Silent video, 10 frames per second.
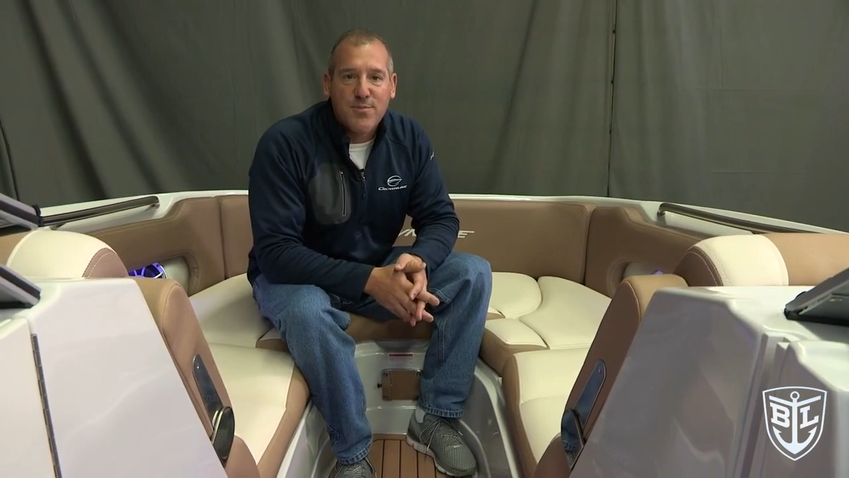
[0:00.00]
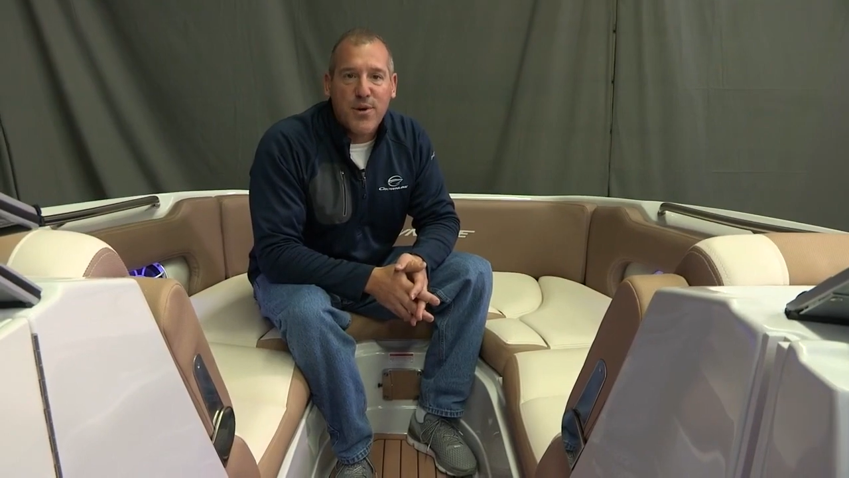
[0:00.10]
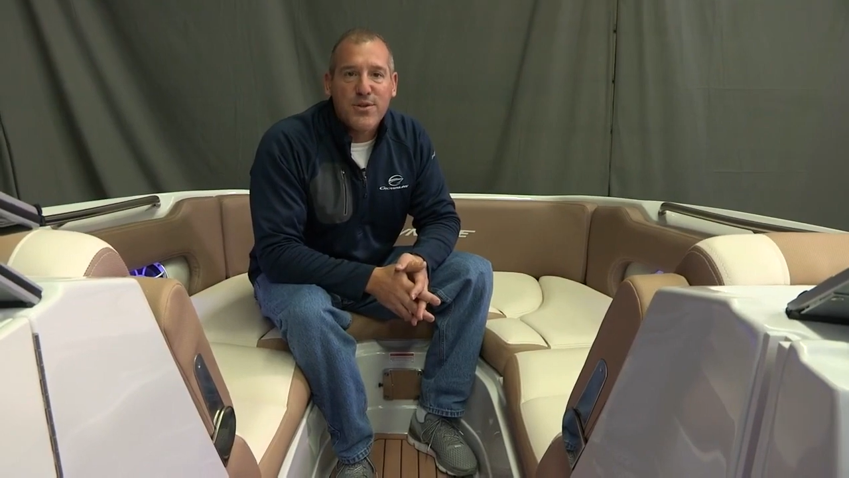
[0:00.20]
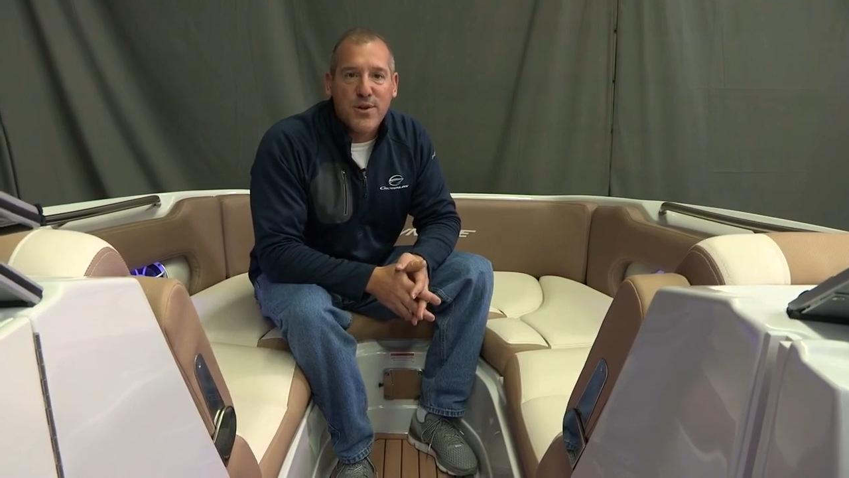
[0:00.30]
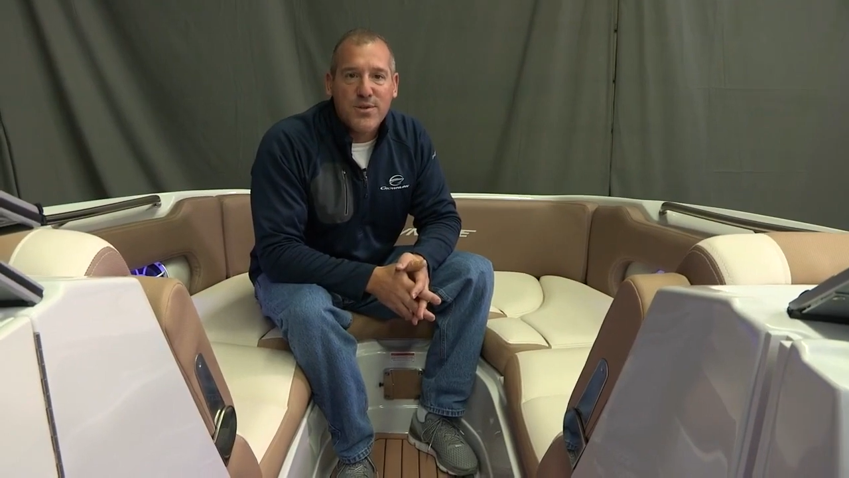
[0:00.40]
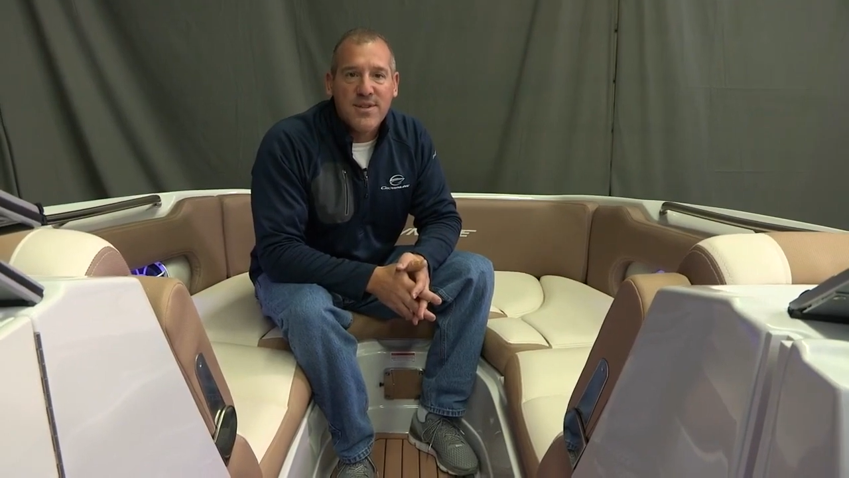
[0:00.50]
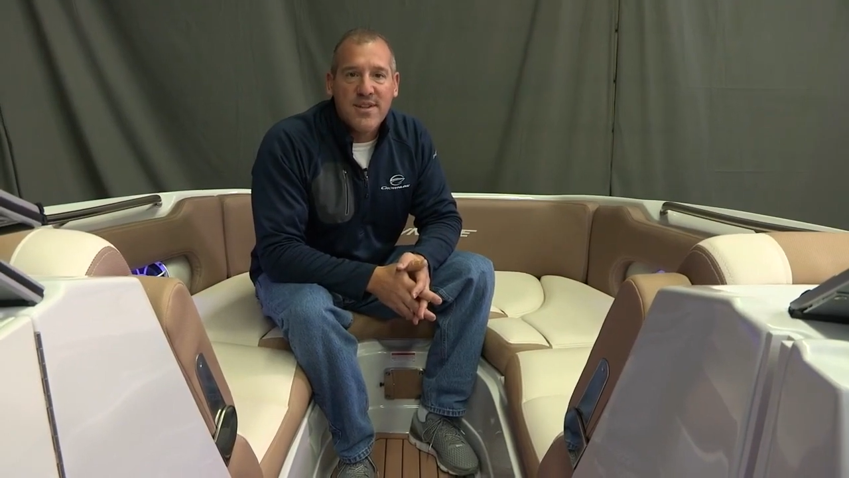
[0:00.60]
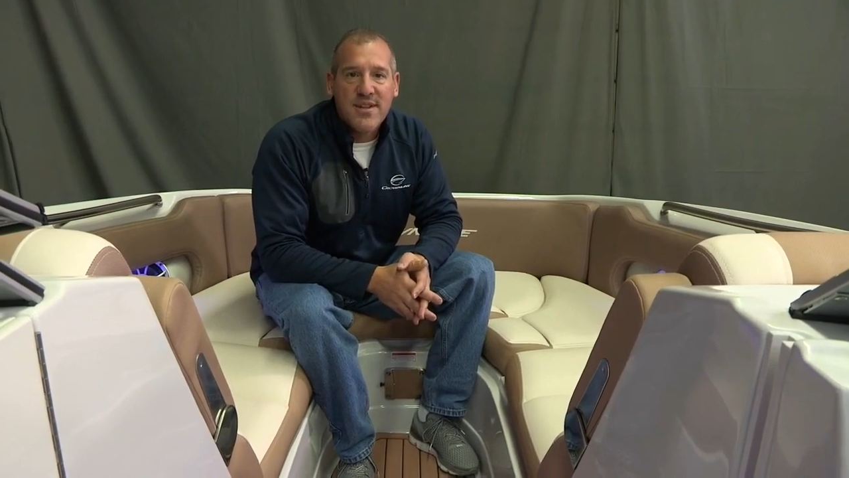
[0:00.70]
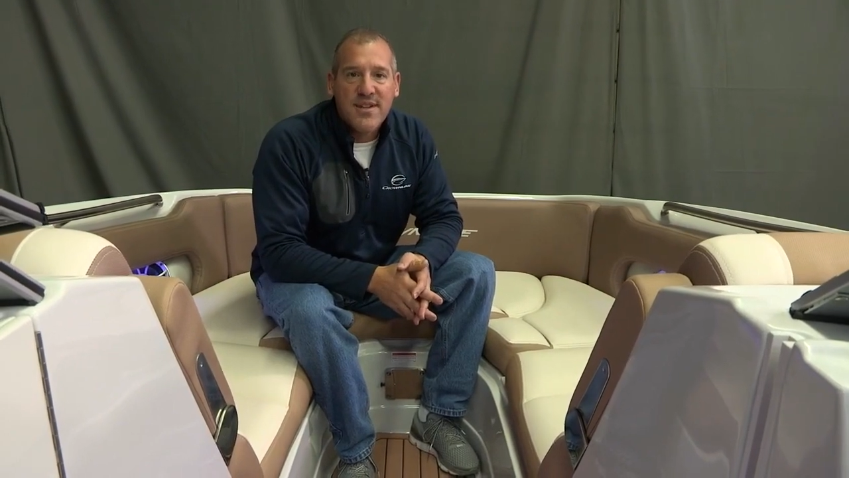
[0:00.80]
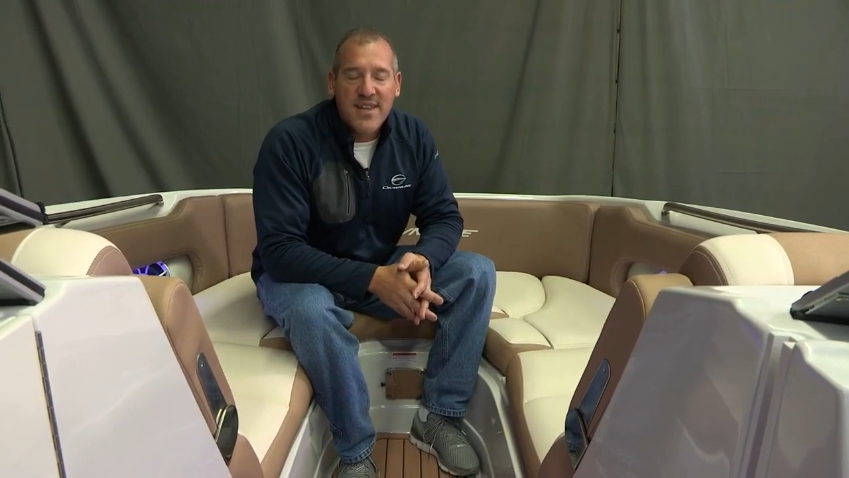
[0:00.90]
boat shows.
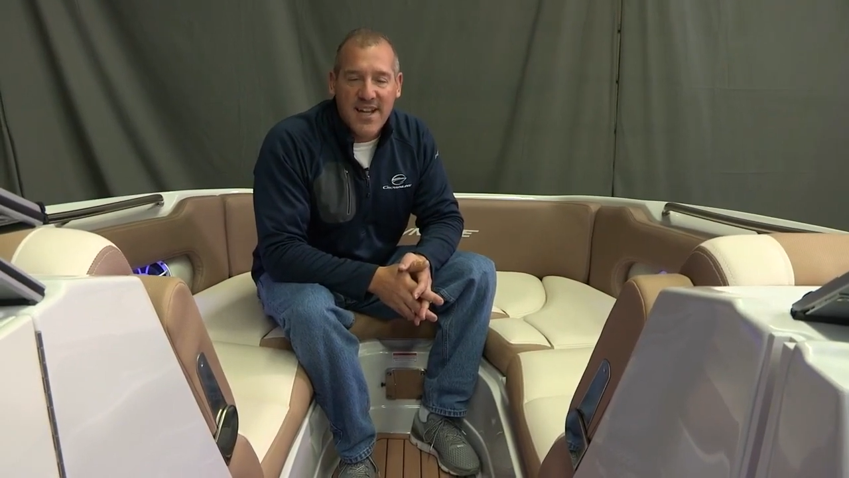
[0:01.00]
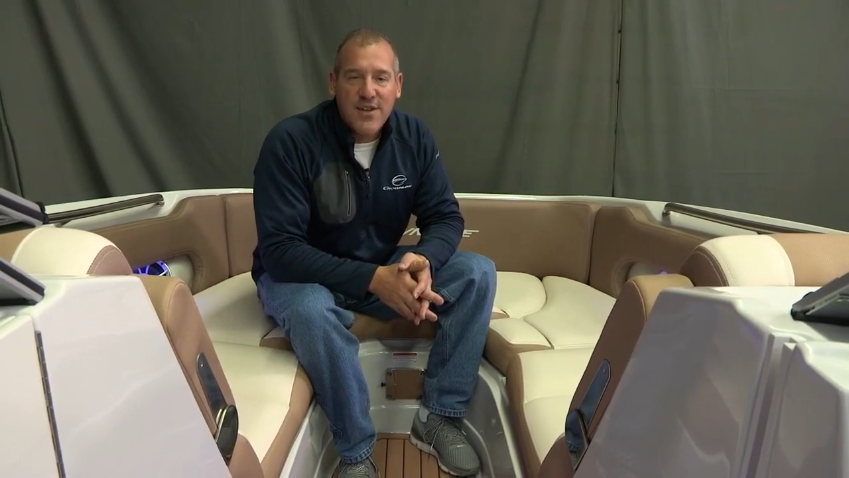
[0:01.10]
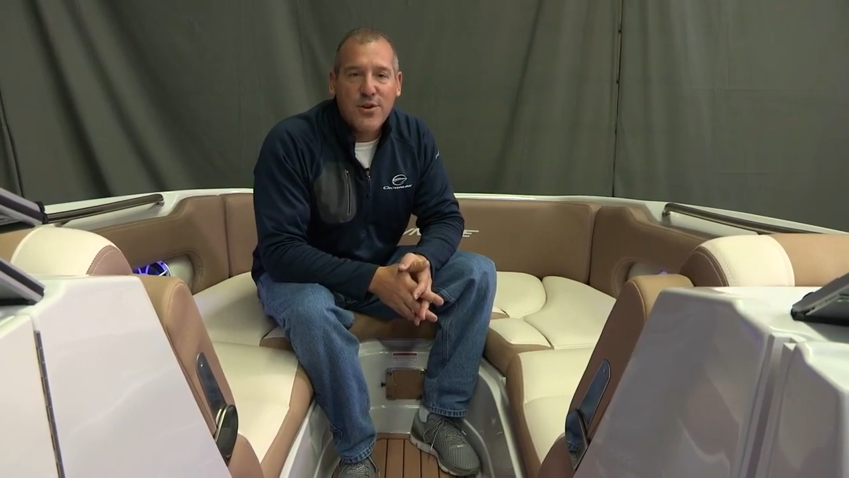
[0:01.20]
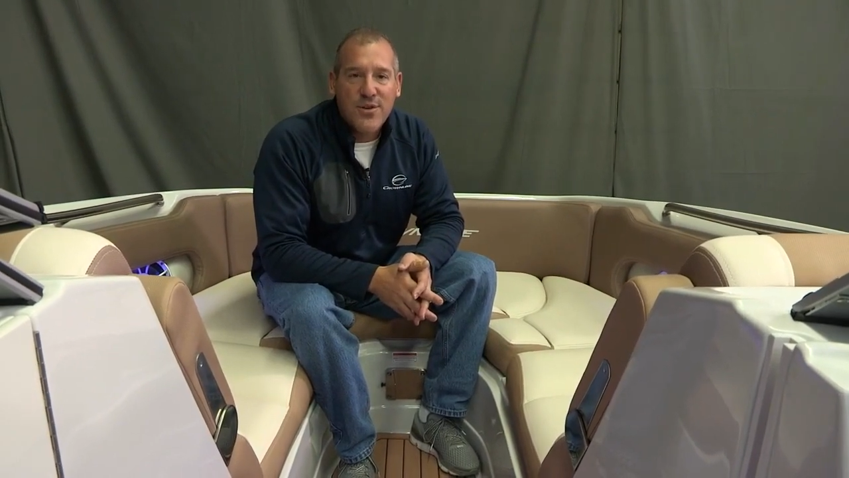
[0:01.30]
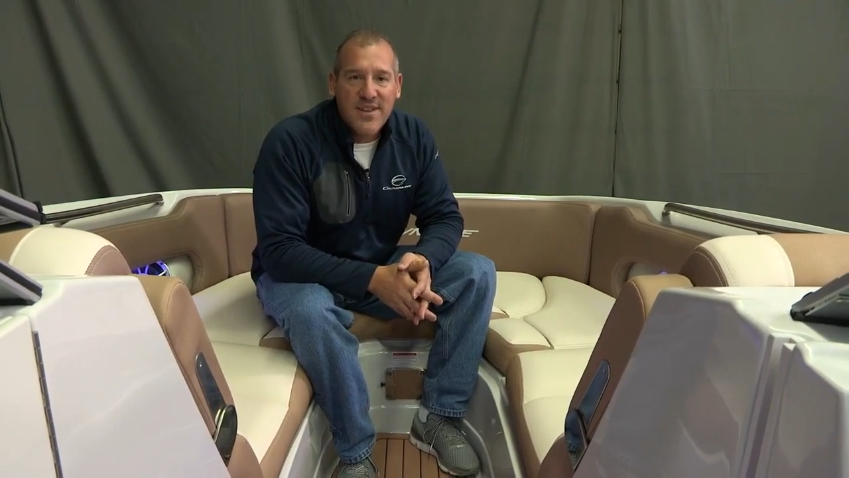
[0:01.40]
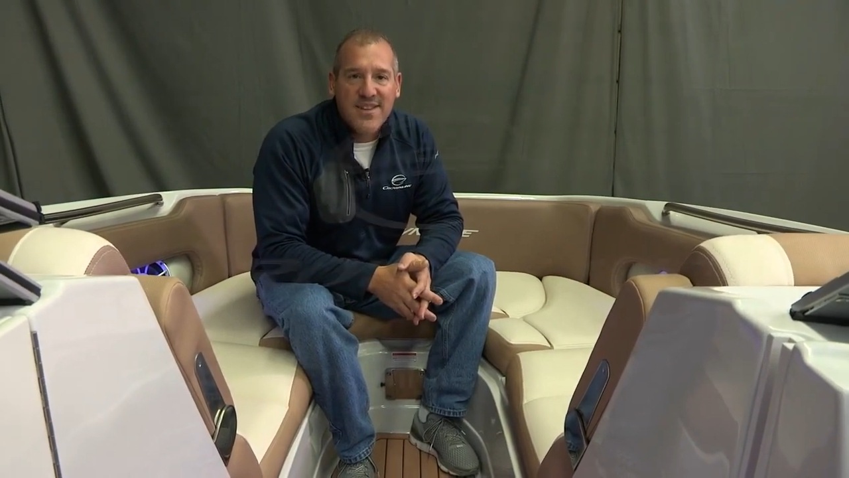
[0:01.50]
Thank you.